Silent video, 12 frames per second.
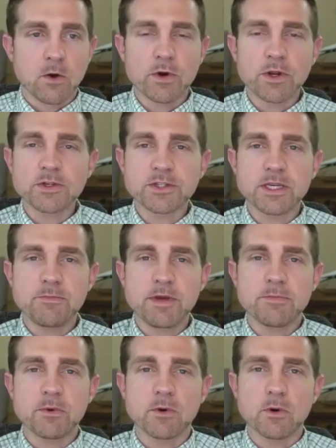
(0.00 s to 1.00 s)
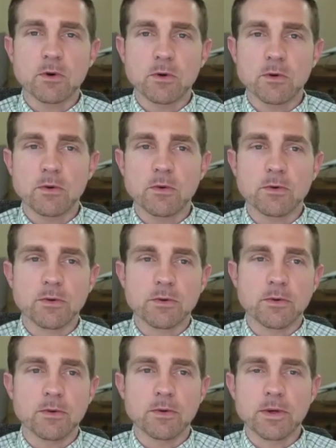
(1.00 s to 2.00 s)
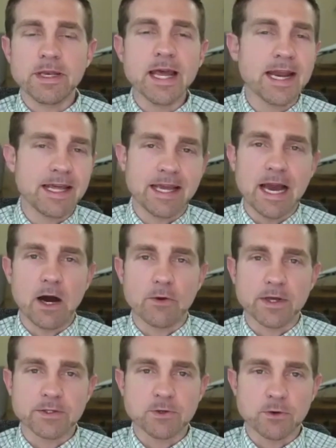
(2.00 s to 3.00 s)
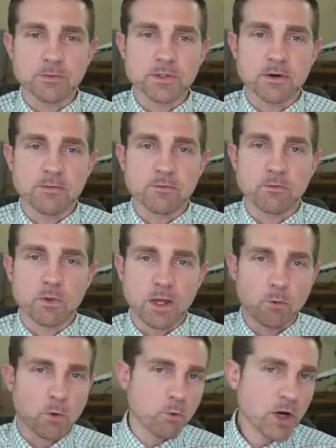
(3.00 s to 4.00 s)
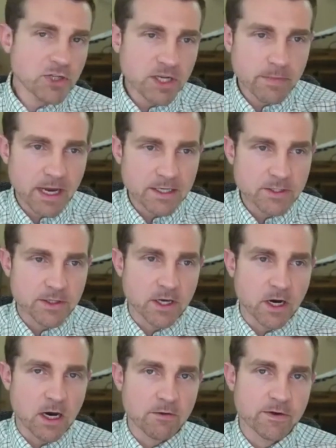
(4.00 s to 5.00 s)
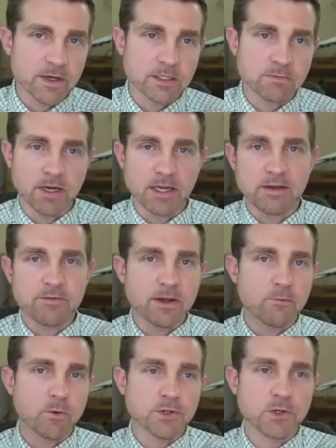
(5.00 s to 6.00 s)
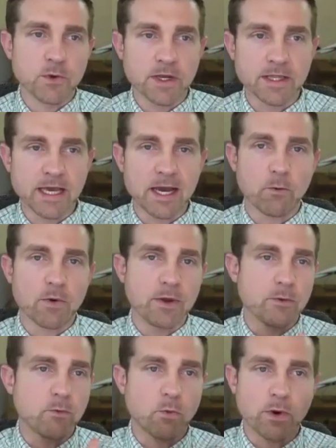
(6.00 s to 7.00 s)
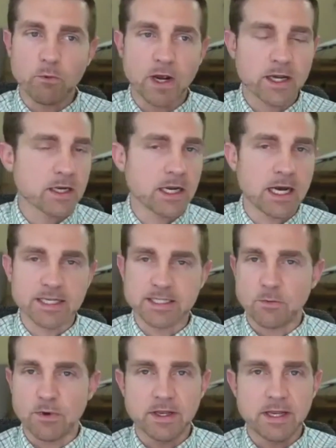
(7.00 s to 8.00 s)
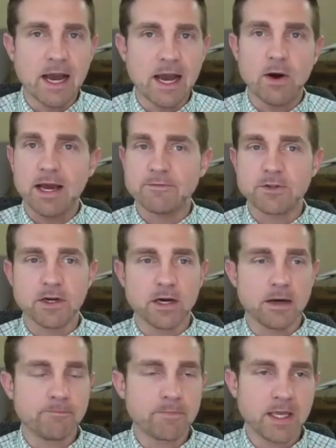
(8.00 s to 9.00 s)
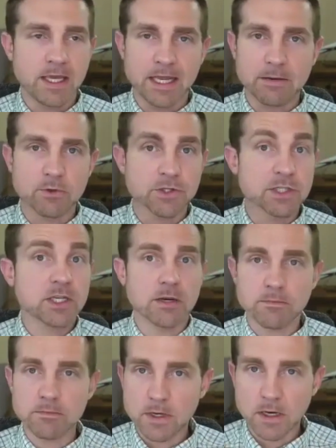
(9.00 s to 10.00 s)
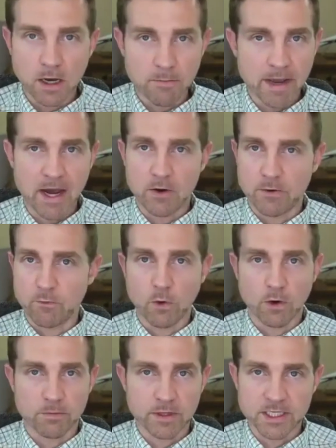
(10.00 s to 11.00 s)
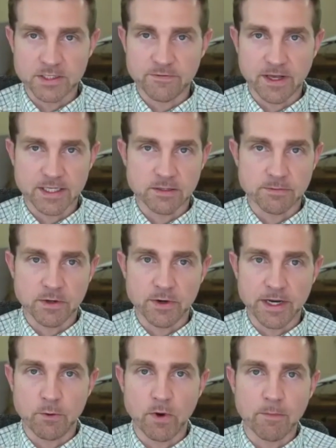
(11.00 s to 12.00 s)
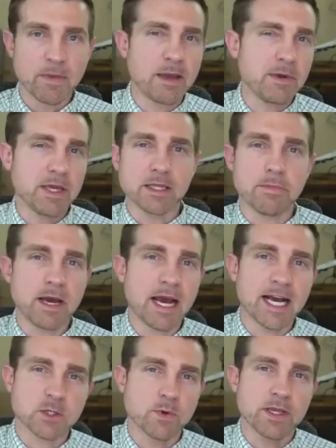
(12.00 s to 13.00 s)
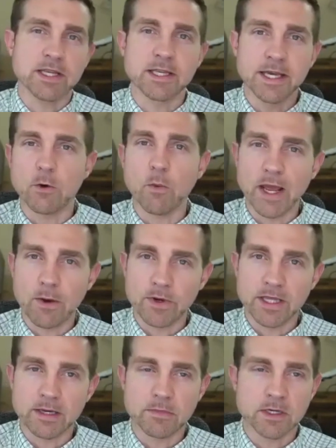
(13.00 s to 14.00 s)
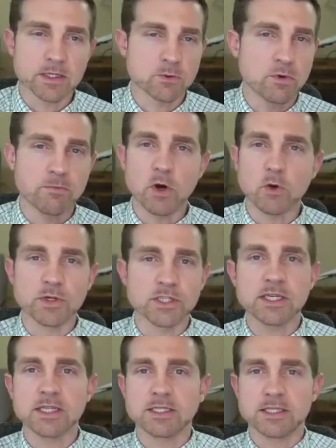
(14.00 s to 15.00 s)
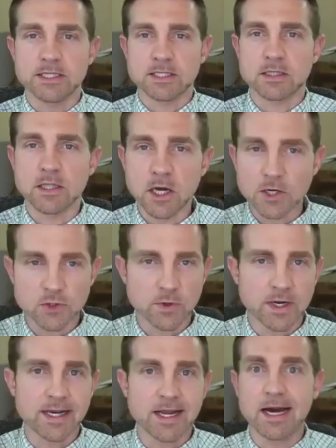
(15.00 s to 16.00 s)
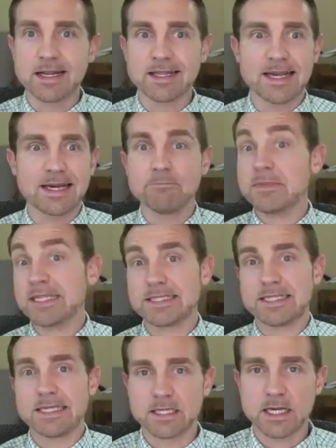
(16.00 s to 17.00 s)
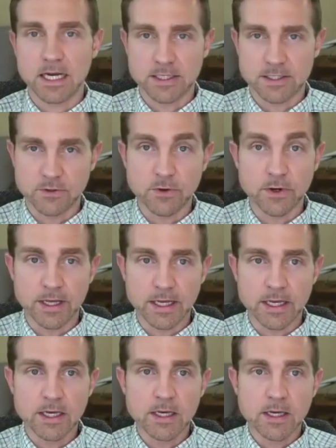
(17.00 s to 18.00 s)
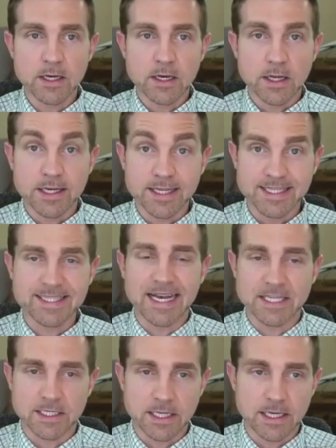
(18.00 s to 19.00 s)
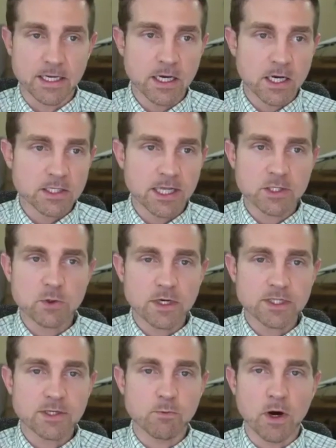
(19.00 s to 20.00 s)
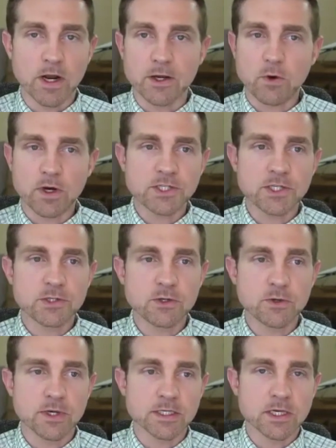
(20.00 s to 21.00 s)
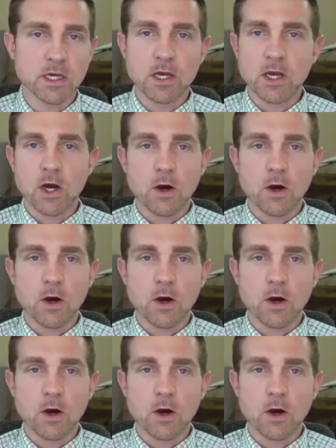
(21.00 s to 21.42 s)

Where do you see people netting out in terms of like we're rushing back to the office but even if we're doing that we we recognize that we now have to enable some amount of workplace flexibility where maybe in the past we could get away with it because remote was seen as this luxury not like a business continuity necessity so that's question 1 and question 2 is